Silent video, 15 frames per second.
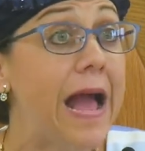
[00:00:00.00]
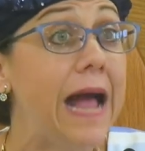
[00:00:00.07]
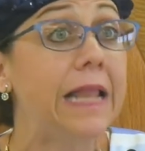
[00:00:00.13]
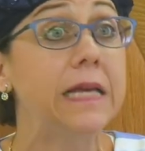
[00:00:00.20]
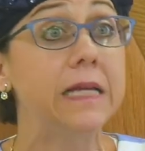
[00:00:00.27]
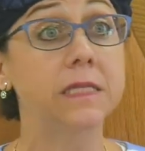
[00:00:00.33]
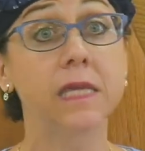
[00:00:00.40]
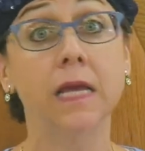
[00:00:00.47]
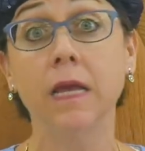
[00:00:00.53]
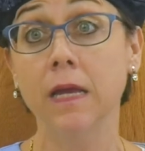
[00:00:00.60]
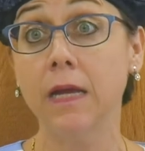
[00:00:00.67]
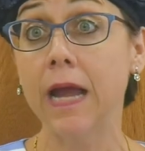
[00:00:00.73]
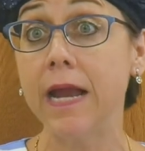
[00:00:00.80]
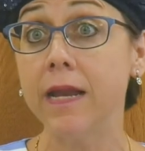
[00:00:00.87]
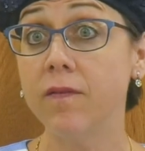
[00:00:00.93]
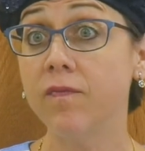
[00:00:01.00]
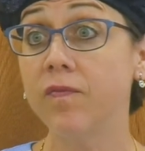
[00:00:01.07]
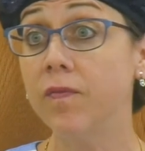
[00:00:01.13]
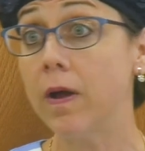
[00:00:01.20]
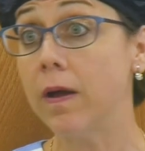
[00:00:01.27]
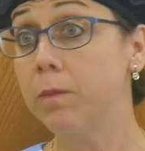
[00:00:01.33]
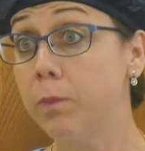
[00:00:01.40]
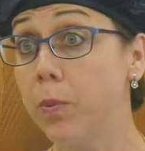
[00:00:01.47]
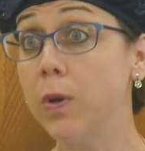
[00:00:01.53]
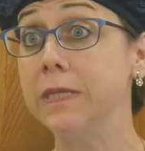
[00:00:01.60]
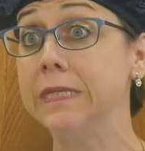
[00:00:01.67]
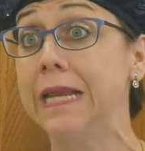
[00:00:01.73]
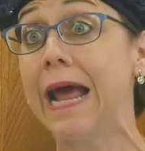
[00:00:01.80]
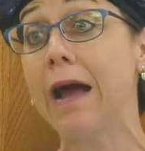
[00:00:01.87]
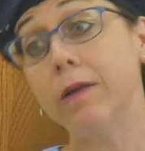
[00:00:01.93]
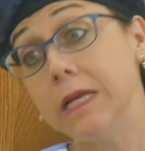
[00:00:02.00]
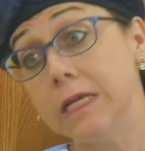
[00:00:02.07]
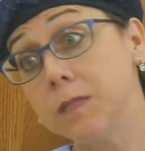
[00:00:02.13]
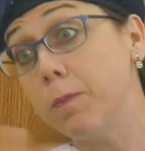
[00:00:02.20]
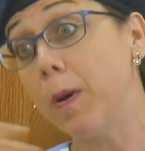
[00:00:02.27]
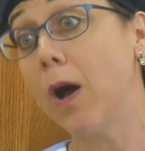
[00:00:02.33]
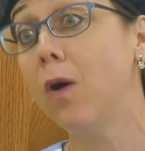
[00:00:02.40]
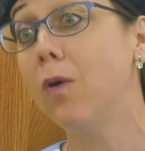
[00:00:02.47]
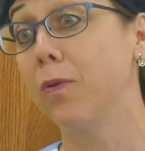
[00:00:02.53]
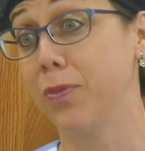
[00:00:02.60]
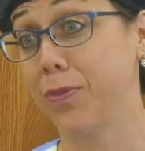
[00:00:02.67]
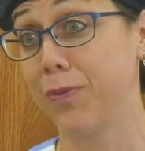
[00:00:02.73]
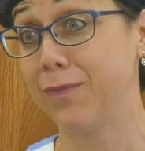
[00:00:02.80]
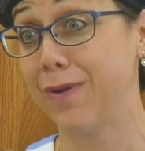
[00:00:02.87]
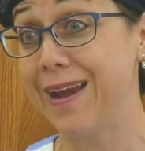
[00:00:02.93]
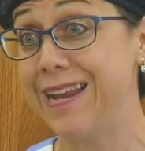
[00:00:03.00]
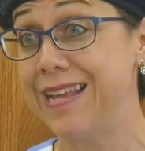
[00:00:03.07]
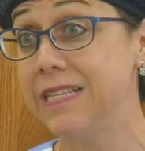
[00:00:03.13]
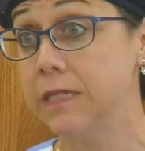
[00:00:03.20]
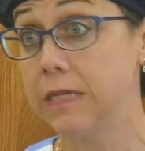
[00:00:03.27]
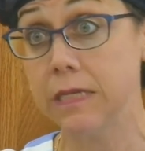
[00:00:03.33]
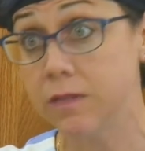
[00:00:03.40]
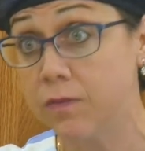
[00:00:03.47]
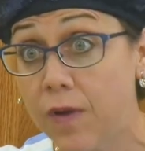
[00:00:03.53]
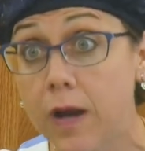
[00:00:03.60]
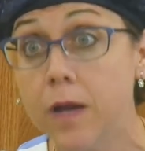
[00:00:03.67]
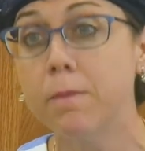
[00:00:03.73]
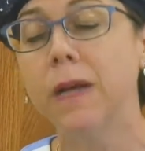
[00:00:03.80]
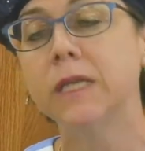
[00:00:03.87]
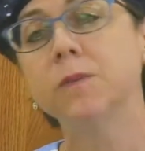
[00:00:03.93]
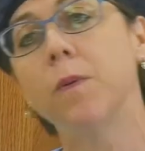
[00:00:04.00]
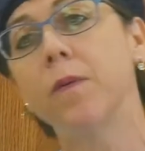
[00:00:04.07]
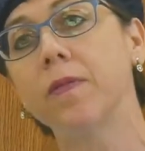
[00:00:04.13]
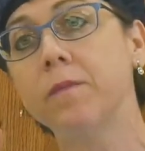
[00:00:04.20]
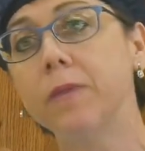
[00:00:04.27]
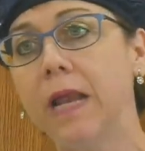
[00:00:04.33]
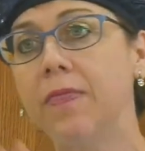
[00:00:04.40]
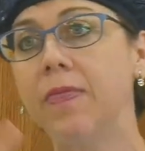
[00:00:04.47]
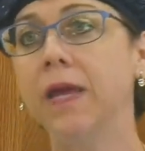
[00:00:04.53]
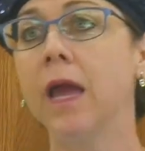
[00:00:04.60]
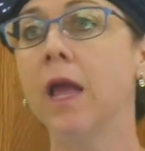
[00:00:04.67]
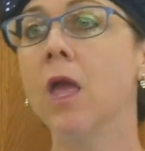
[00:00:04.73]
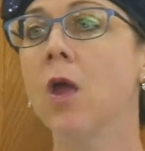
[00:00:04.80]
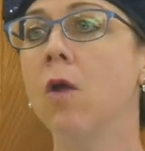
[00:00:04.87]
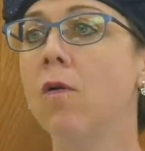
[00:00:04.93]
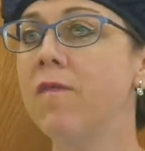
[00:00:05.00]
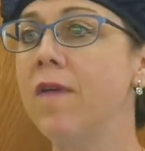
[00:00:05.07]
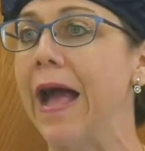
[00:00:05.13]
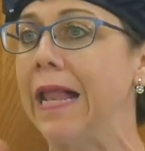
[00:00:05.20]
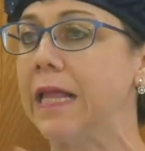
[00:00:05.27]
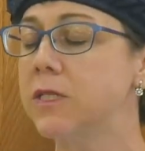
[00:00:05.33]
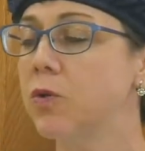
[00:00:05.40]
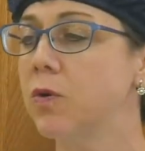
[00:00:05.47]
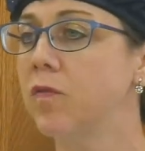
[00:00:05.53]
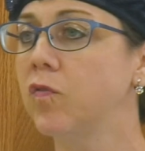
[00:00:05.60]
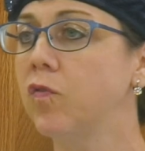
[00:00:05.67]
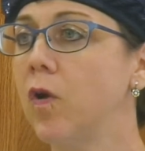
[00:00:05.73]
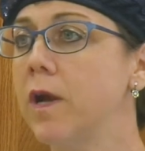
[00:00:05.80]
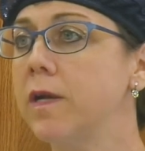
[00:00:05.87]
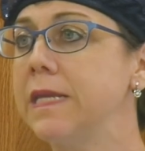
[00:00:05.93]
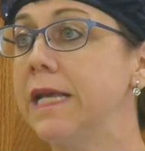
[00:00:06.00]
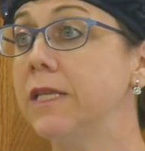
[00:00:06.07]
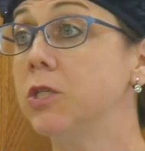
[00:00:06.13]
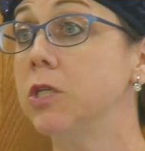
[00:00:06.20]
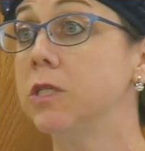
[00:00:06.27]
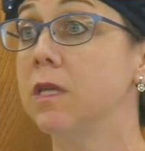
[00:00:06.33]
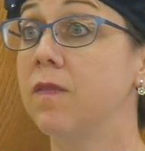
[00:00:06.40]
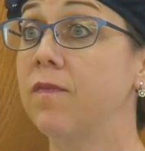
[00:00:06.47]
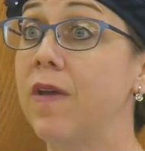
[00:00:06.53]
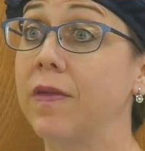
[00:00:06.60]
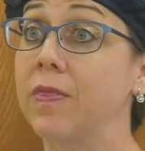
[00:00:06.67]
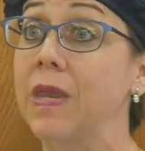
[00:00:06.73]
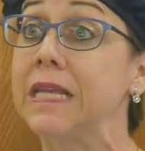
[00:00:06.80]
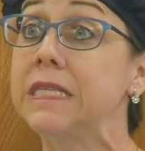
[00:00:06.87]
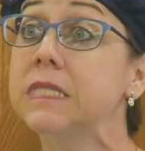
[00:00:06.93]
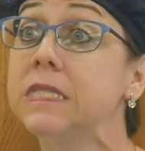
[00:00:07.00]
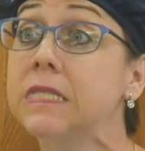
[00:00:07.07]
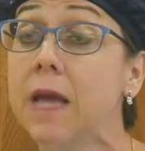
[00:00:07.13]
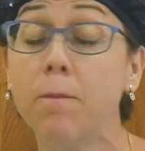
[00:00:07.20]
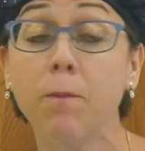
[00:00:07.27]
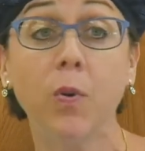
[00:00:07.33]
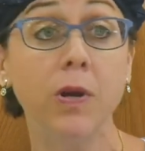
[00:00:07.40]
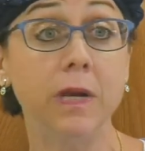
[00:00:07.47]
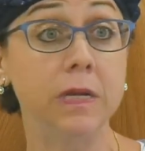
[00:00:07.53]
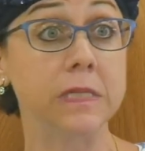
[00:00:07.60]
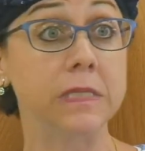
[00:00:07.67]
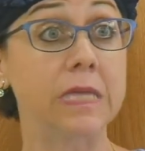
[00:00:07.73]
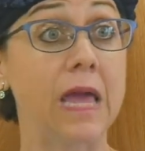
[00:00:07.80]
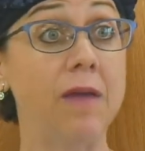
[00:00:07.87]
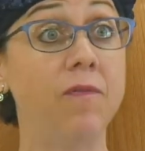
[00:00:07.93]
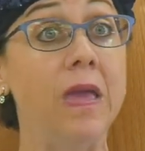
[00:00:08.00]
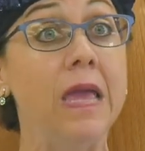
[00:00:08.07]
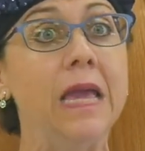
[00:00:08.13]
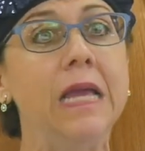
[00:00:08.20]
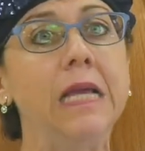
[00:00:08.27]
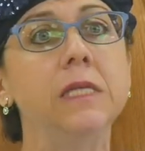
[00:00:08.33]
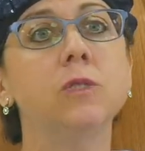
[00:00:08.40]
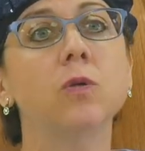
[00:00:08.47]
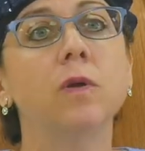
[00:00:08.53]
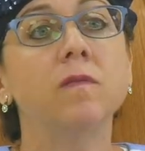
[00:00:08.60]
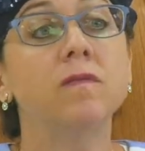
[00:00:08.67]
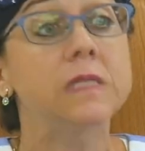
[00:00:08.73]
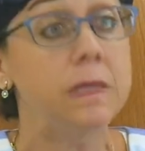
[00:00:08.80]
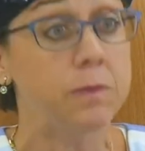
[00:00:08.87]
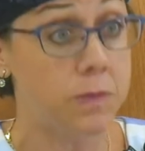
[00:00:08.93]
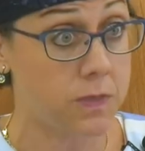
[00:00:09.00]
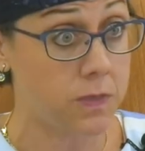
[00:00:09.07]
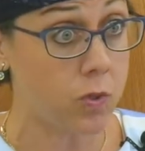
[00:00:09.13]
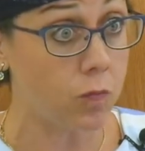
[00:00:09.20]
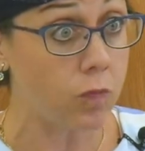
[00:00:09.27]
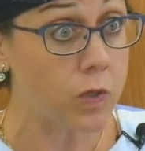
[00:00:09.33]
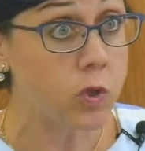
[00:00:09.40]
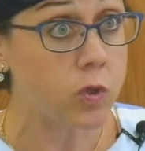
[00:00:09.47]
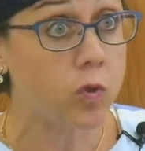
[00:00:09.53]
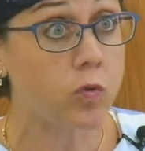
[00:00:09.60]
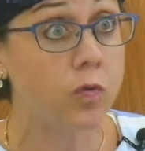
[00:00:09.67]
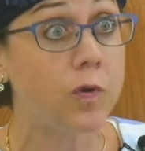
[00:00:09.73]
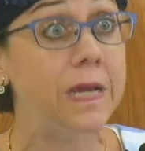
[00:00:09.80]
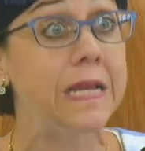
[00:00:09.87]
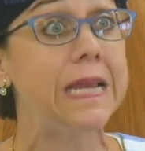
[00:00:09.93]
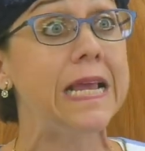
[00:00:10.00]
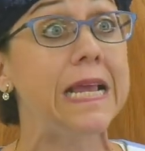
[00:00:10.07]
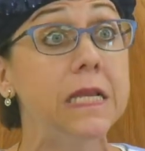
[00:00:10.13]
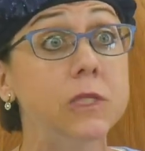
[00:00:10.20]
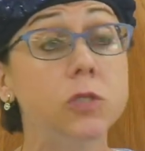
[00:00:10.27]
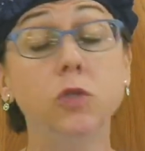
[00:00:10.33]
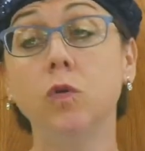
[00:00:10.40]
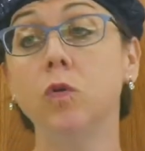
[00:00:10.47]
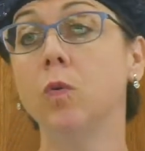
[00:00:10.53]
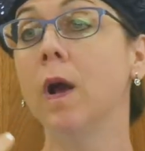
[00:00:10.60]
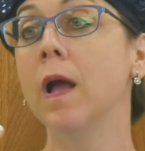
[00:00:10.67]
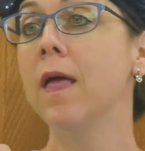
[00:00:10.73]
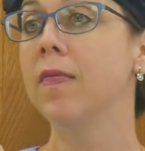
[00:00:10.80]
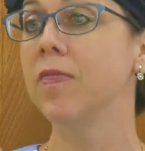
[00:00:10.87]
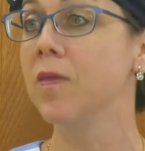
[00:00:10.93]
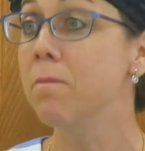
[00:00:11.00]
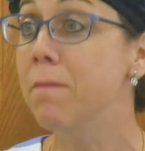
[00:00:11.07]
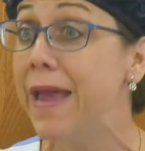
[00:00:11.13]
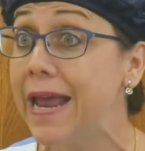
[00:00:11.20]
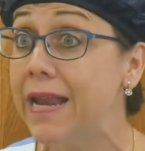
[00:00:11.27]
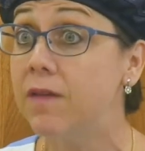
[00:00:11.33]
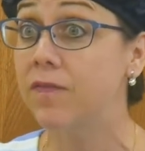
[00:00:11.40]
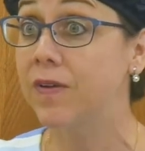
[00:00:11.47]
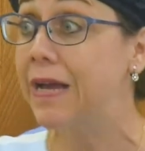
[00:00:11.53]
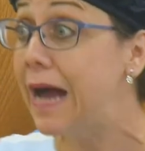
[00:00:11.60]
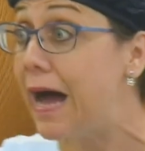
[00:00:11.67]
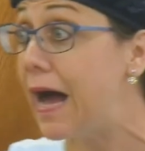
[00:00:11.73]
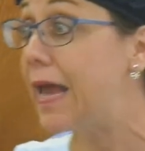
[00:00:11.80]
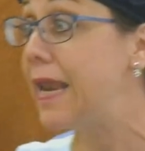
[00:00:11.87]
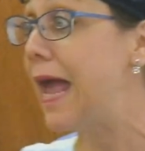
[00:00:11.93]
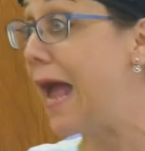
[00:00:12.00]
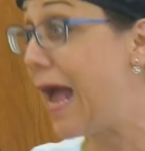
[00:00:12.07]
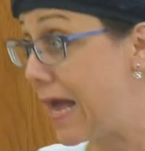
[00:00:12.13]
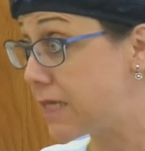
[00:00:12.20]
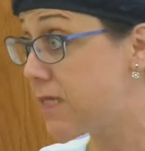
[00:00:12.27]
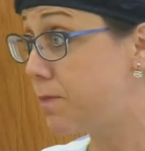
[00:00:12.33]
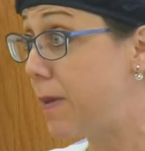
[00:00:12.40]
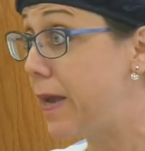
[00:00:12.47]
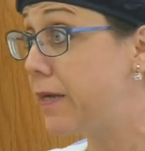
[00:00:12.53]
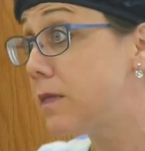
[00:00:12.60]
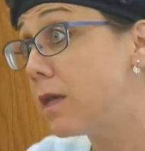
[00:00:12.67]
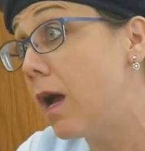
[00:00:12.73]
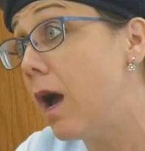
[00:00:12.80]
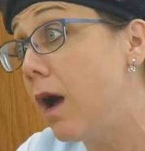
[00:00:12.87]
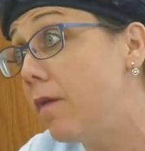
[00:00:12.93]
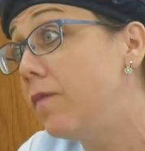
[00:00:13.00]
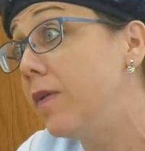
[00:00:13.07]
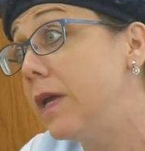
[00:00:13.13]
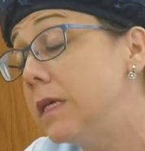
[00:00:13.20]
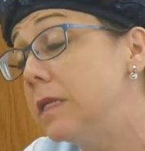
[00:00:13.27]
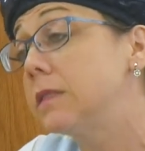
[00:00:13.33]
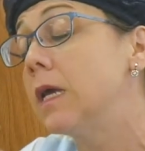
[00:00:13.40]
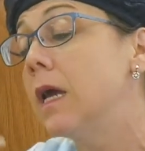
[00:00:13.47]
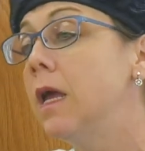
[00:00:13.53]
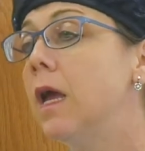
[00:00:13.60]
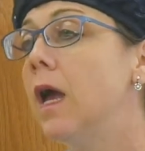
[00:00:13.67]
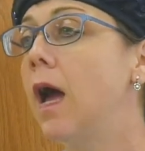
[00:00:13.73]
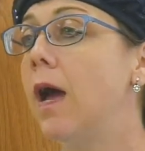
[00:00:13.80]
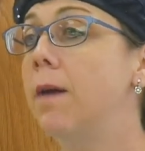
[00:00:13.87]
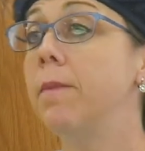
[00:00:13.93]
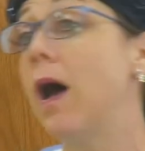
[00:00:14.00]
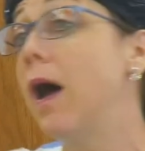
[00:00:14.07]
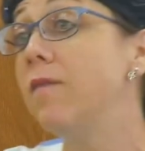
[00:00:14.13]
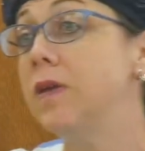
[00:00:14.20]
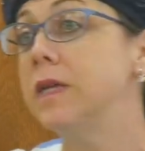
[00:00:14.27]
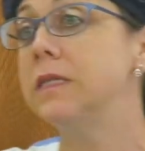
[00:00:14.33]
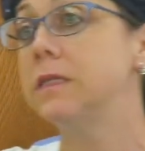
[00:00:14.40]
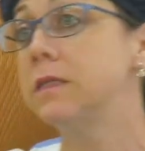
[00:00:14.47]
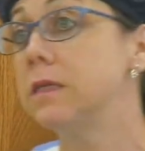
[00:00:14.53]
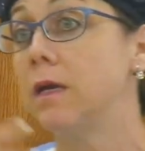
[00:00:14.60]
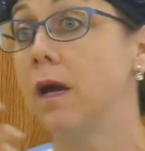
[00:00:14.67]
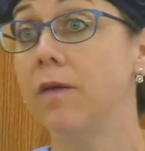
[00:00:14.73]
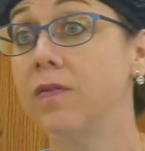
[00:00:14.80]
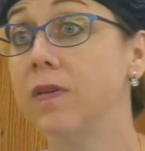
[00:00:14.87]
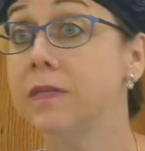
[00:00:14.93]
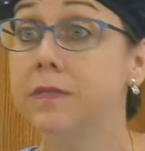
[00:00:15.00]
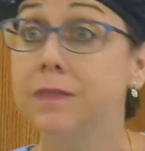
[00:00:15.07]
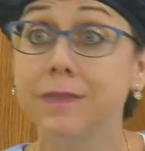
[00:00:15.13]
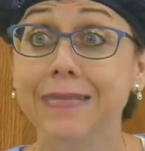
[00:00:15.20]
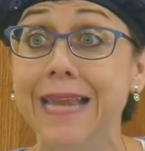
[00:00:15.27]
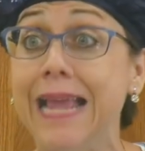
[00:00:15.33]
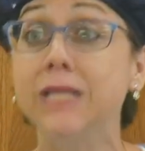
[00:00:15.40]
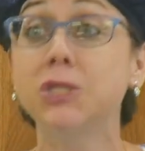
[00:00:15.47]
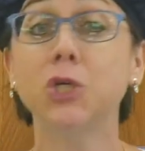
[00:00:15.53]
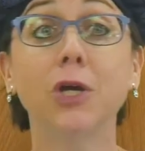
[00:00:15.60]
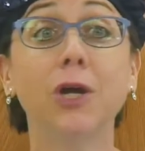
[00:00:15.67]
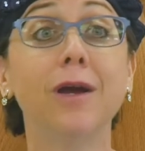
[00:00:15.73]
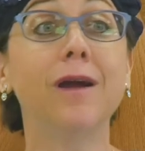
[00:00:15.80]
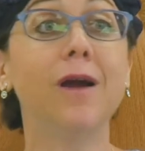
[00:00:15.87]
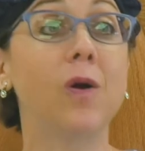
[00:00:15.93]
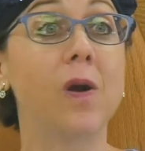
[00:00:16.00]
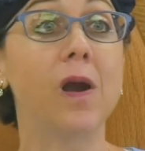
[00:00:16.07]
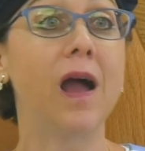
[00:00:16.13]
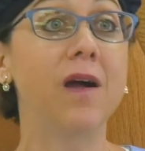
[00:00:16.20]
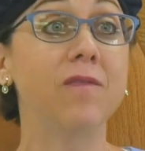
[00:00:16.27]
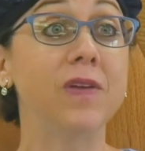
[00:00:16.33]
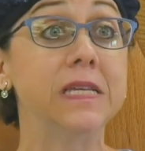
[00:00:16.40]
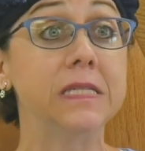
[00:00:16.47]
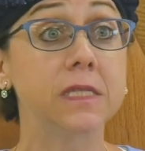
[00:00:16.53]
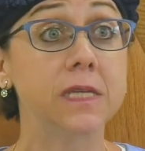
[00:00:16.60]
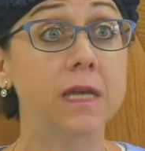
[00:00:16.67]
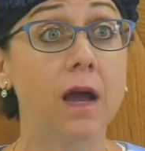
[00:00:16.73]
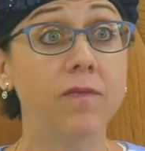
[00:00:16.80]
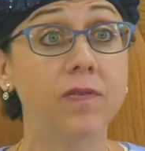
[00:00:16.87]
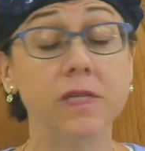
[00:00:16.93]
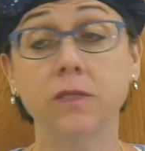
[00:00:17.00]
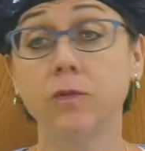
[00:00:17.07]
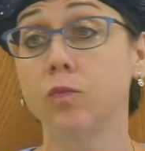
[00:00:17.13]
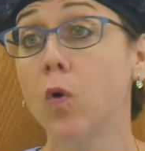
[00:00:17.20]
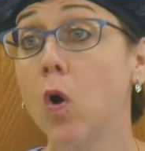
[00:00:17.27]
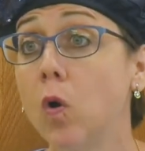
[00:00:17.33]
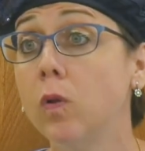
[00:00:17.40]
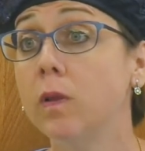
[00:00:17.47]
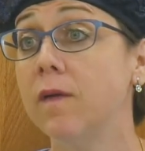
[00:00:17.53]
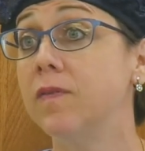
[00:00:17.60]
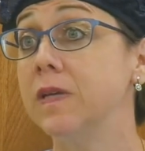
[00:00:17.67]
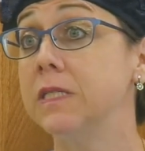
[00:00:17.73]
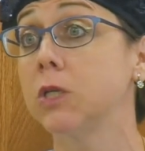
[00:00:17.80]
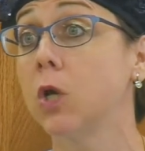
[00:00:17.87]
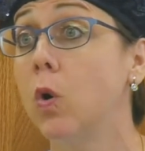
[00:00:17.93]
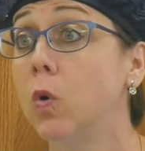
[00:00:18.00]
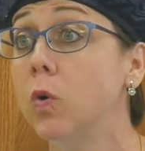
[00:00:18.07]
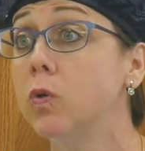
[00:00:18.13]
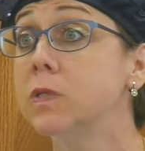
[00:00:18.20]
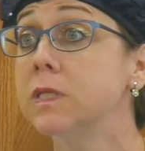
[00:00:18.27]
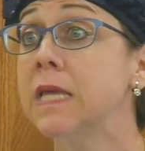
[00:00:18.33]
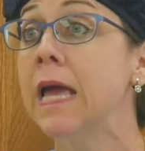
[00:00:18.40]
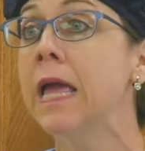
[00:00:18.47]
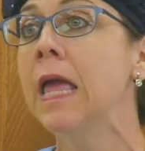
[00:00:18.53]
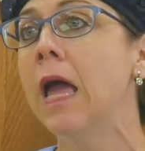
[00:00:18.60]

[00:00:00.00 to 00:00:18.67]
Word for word: Alex kind of uh, pointed out, he's both, right? He's, he's very much both. I mean, I think Rev. Alex sort of drew our attention to the fact that at some point in his life, he sort of seems to retreat into the man of God aspect of his, um, of his, of his nature or of his, of his role, of his goals.